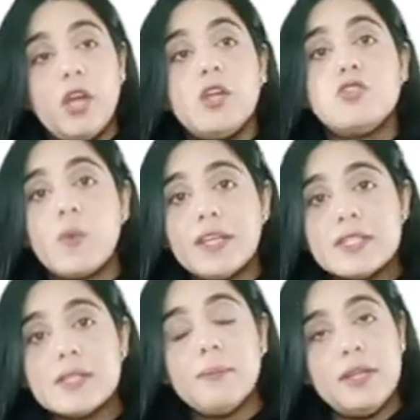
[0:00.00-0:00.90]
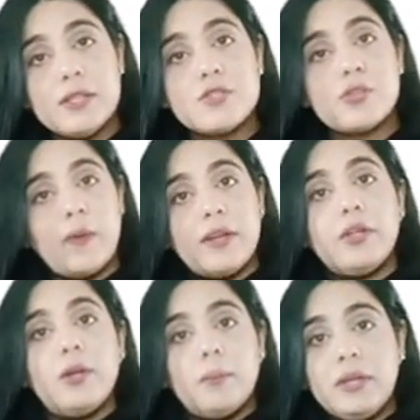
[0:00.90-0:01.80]
20 million square
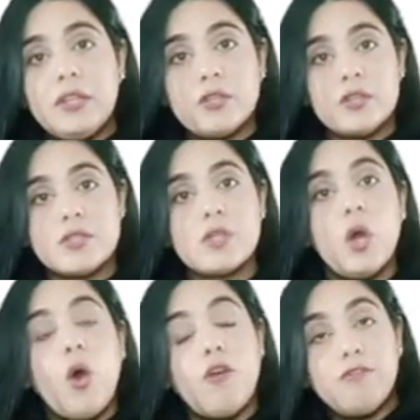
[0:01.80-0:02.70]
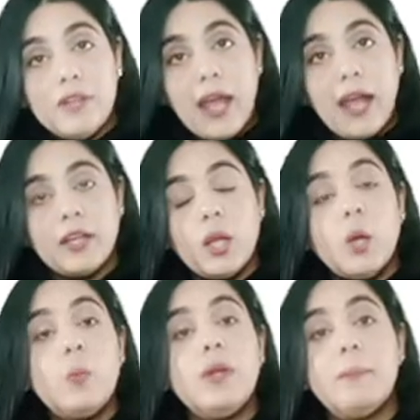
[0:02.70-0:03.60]
kilometers of land
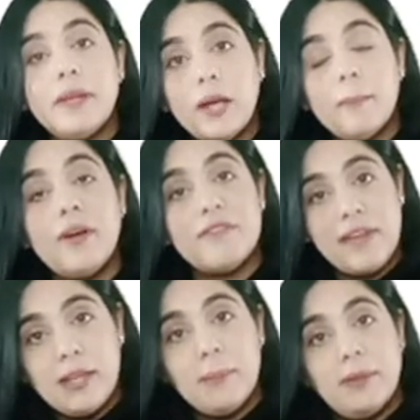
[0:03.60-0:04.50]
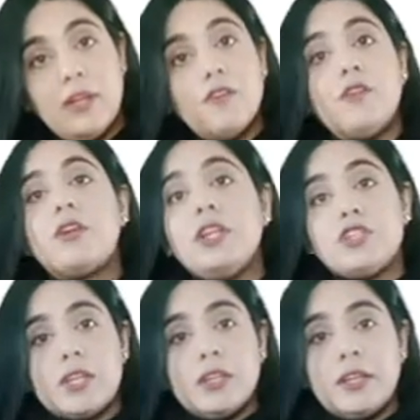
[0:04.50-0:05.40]
will become available for
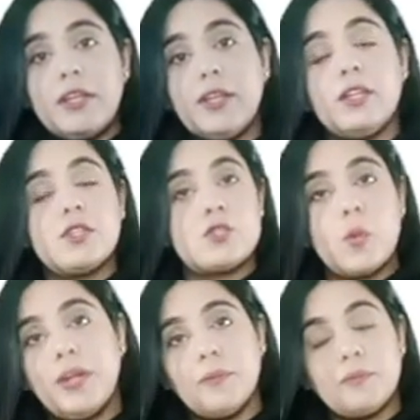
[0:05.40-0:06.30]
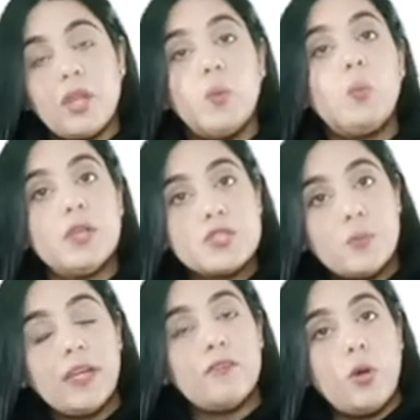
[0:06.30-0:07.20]
regenerating the soil, which
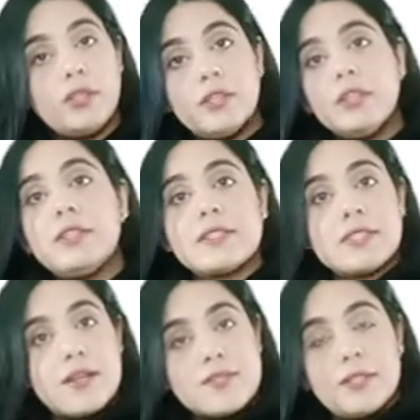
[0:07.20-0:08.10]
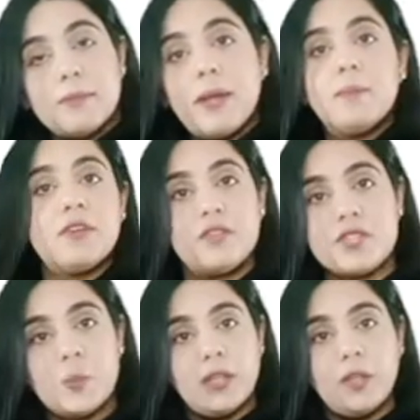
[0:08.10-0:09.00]
we have already discussed in my
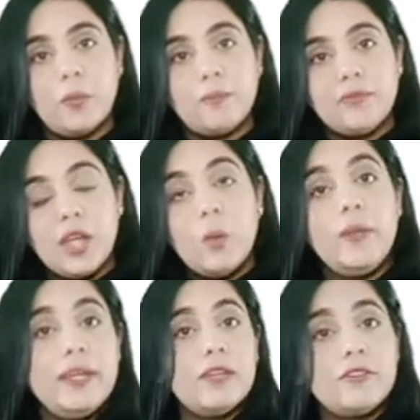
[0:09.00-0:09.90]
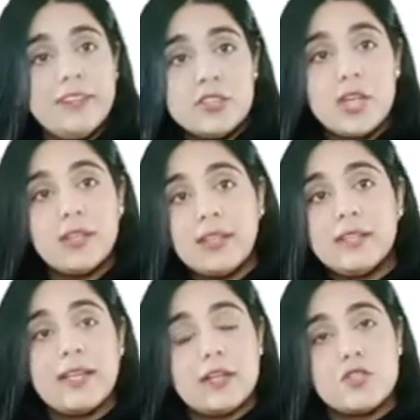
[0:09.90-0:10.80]
previous video. We can
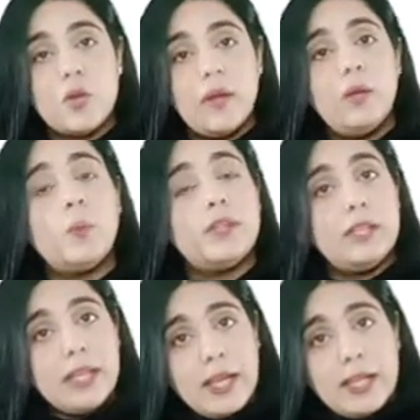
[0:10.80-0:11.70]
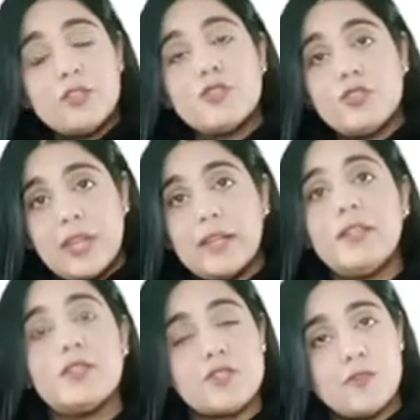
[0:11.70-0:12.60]
regenerate that soil within 8 to 10
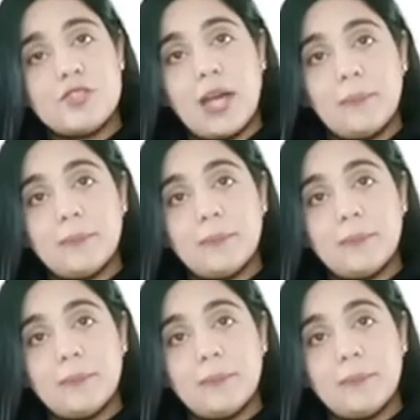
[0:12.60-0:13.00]
years of time.